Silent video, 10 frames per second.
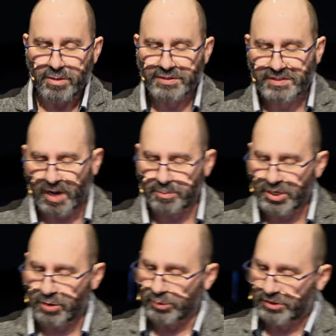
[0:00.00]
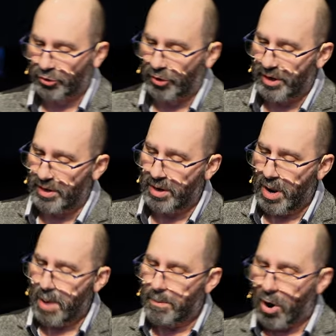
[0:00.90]
The subject was treated
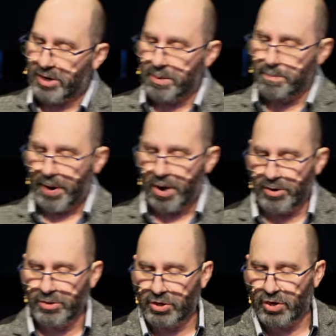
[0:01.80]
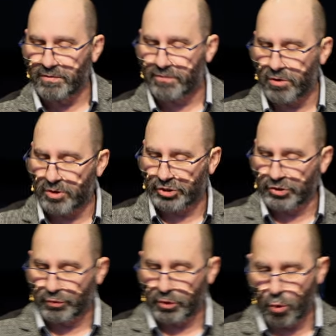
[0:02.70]
by comparing the
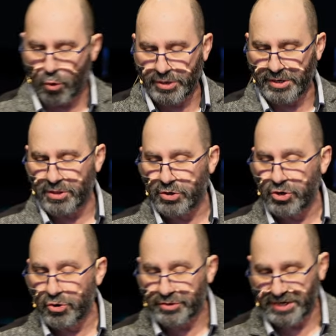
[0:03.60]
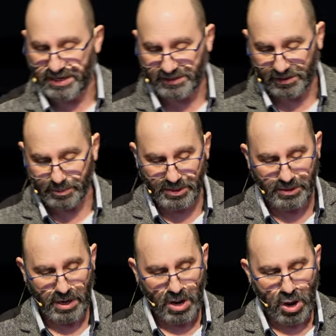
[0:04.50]
conversions recorded in the New Testament
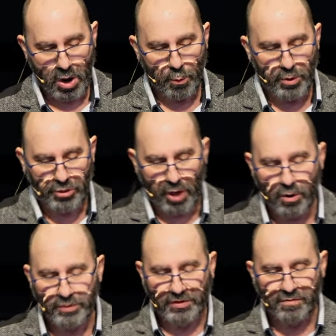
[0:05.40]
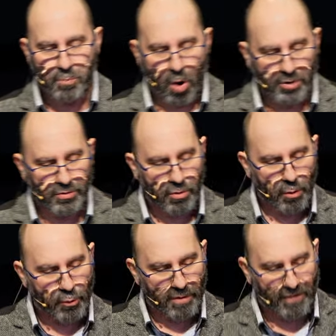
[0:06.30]
with those of modern
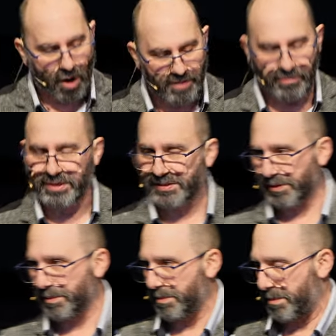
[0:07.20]
revivalism.